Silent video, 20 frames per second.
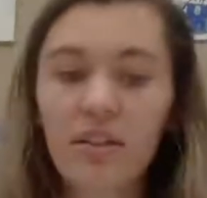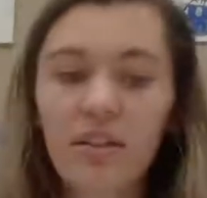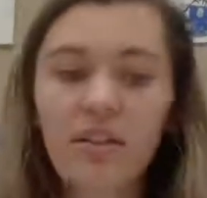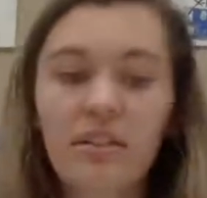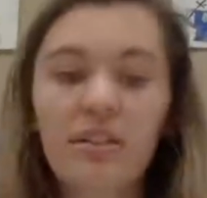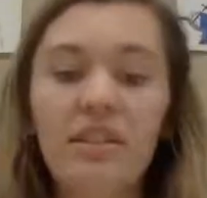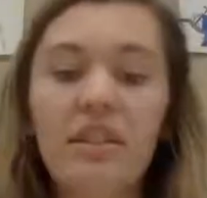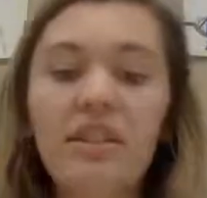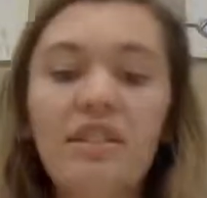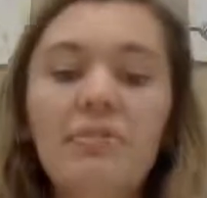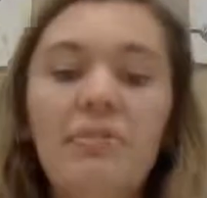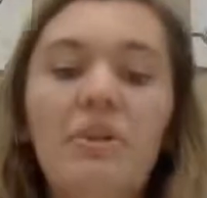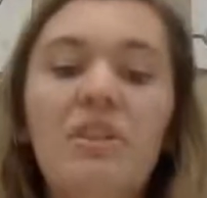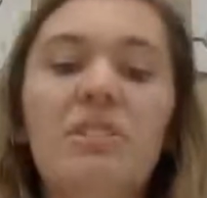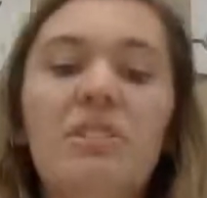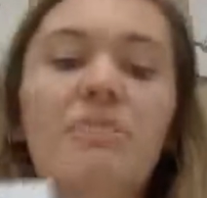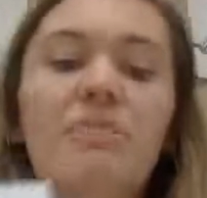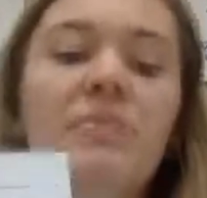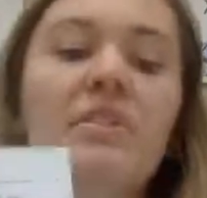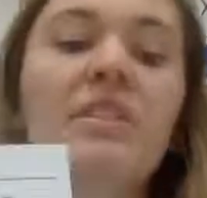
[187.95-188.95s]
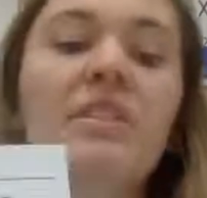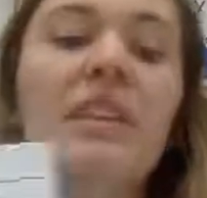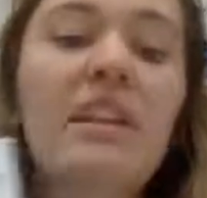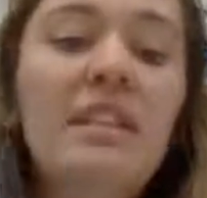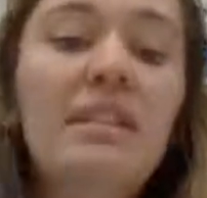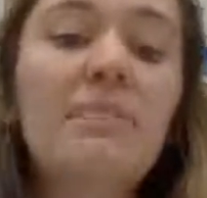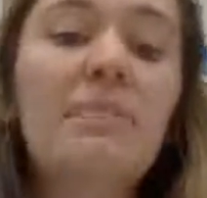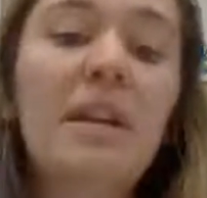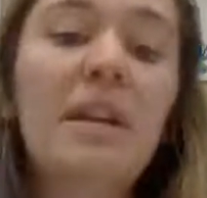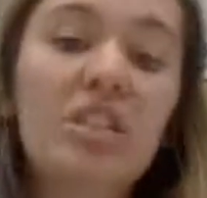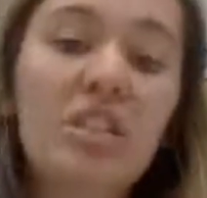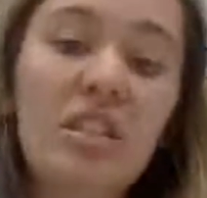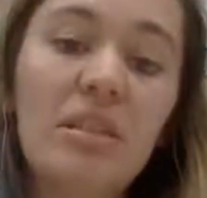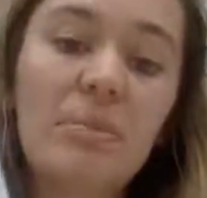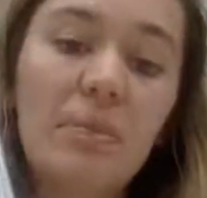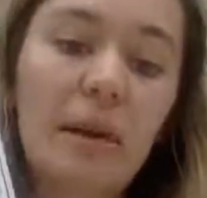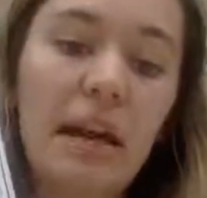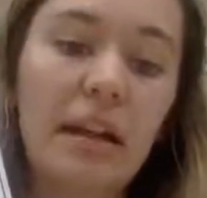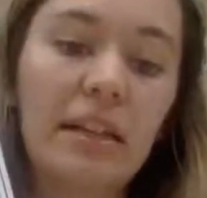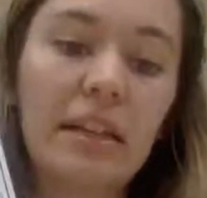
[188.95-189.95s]
The next part, the next page in the
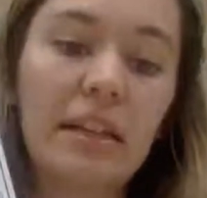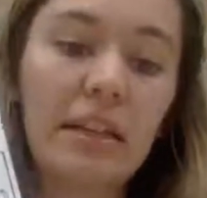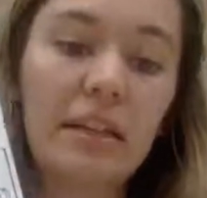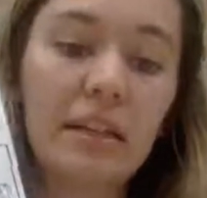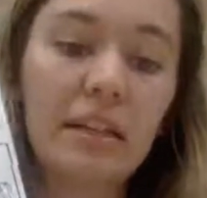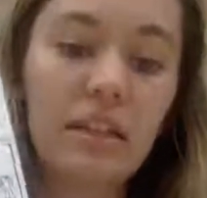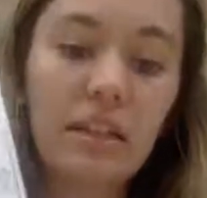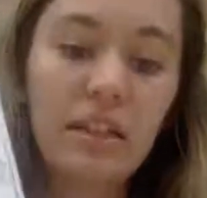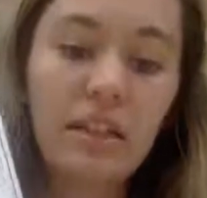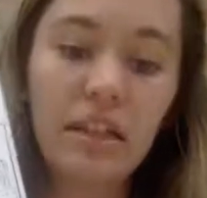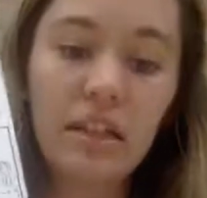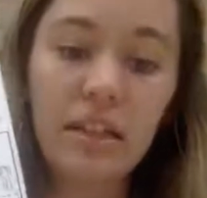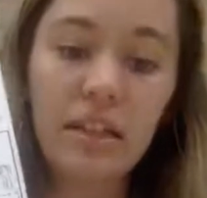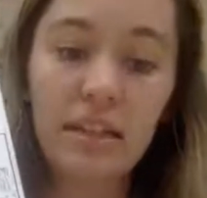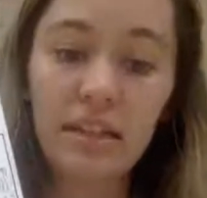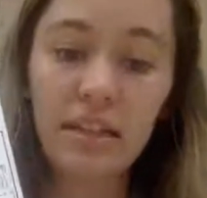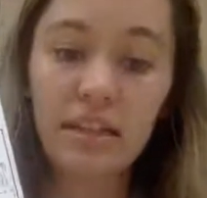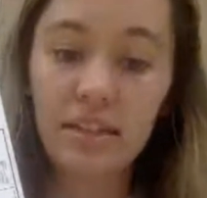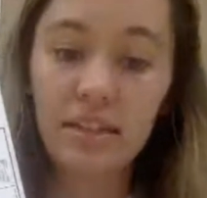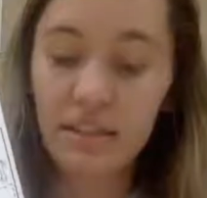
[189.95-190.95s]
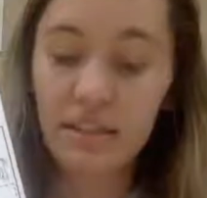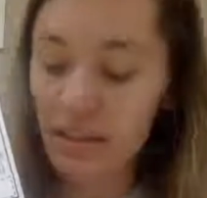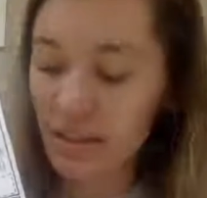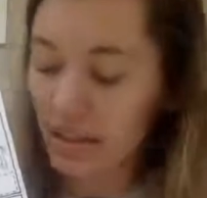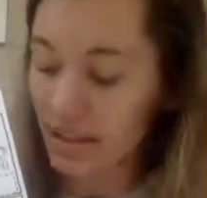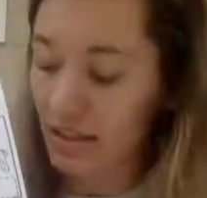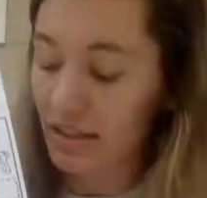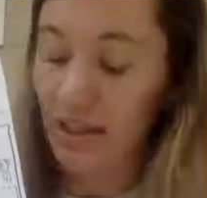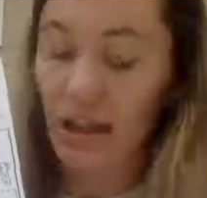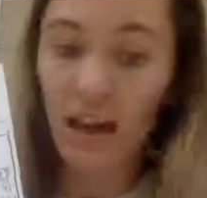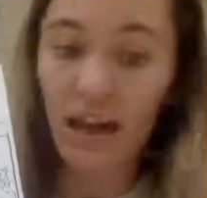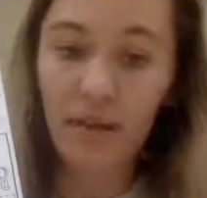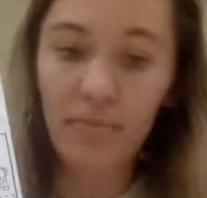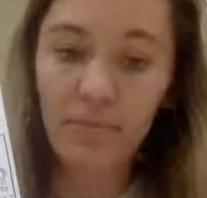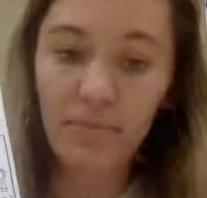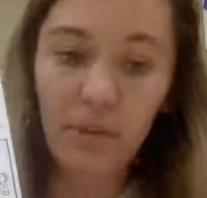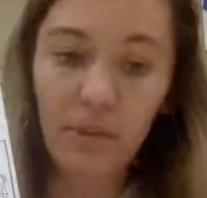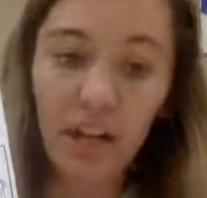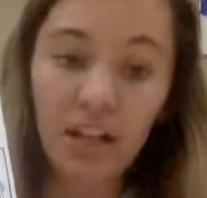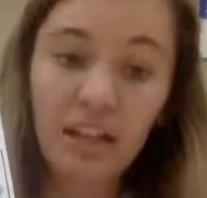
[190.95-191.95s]
packet is
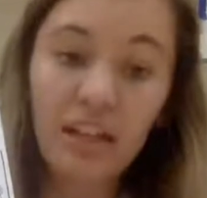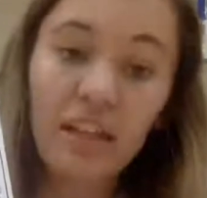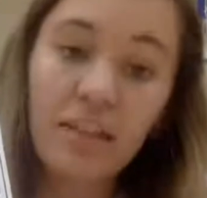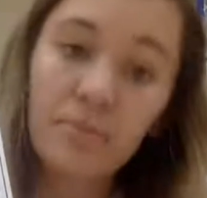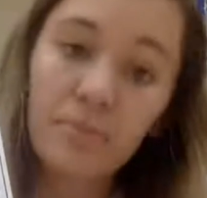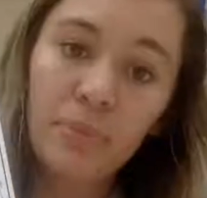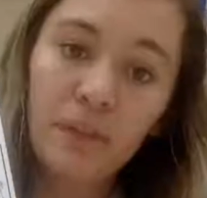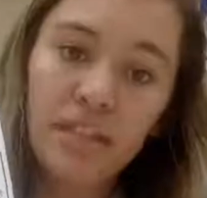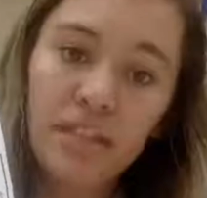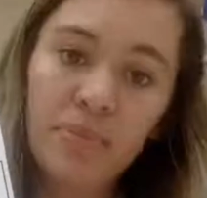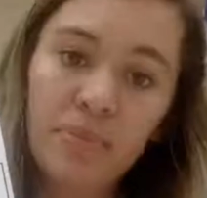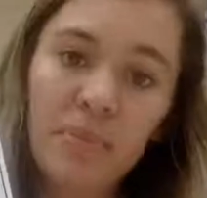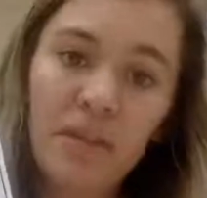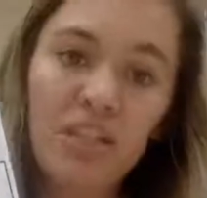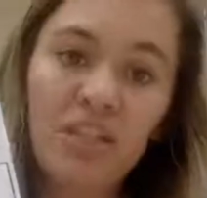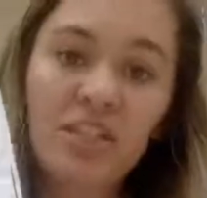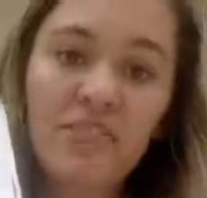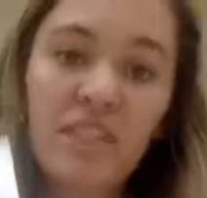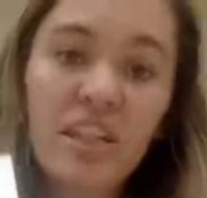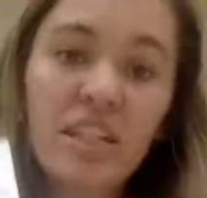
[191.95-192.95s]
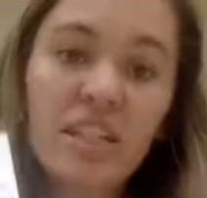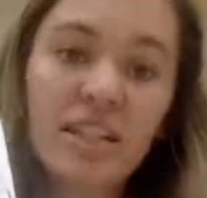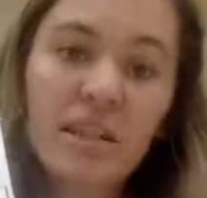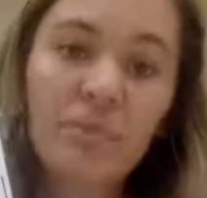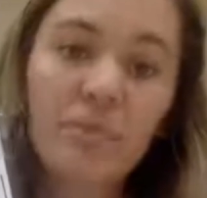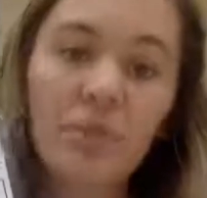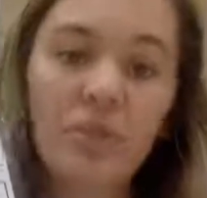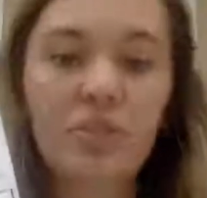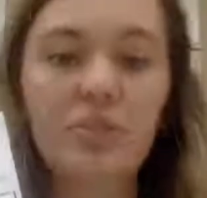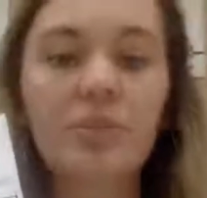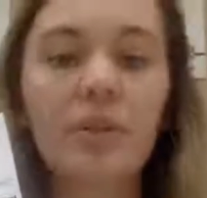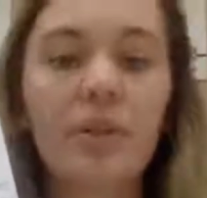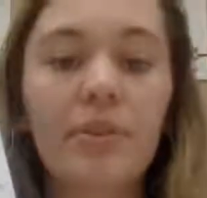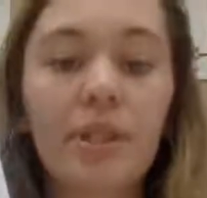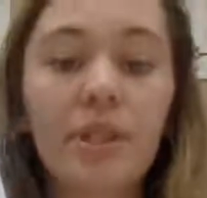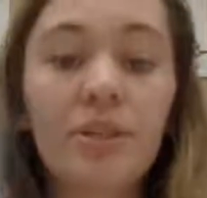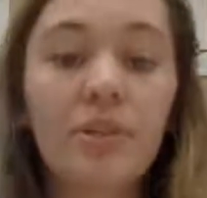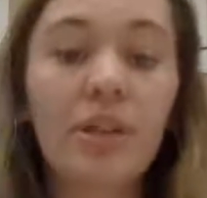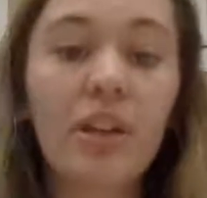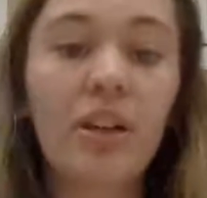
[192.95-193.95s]
um, a cut and paste page. It's very similar to what we
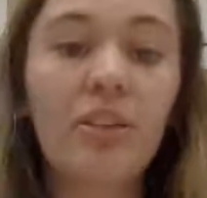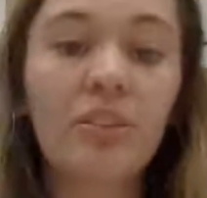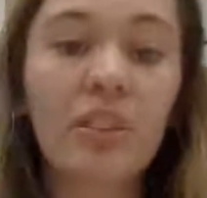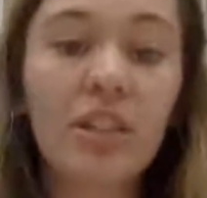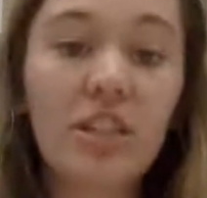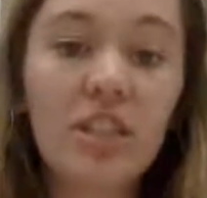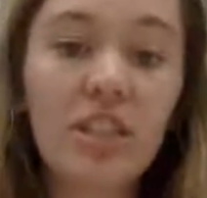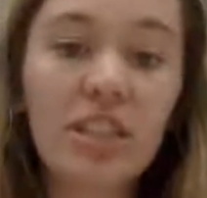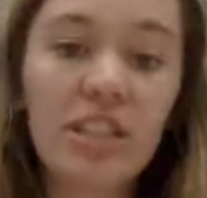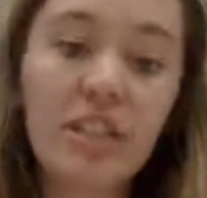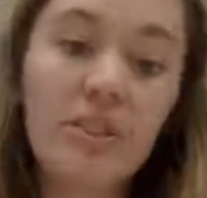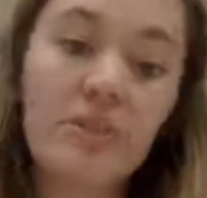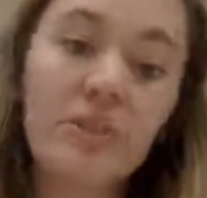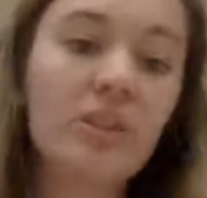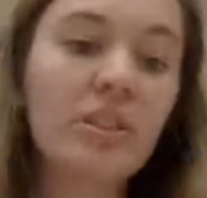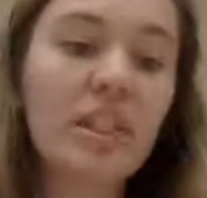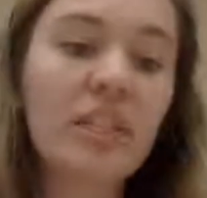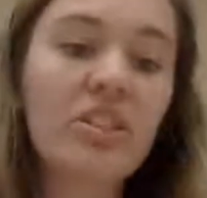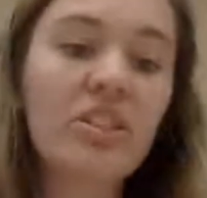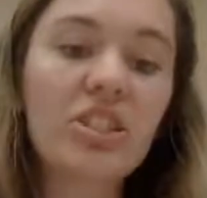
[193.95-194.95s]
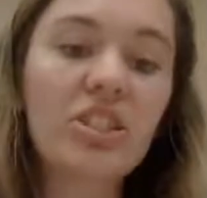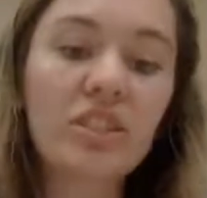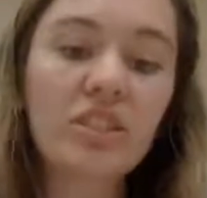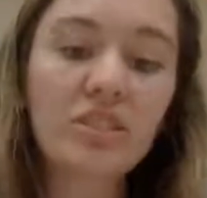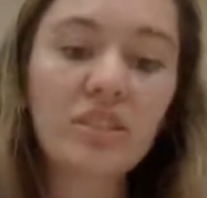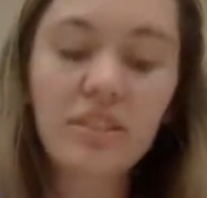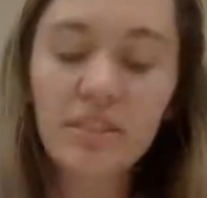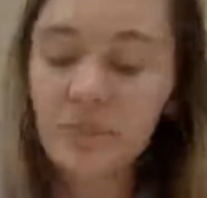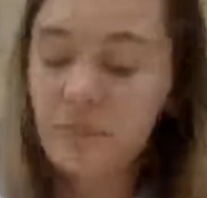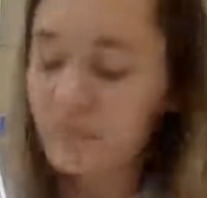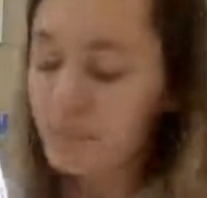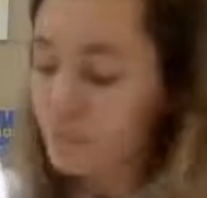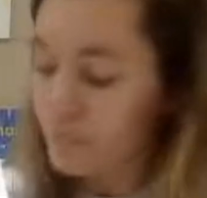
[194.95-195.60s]
do in our literacy rotations.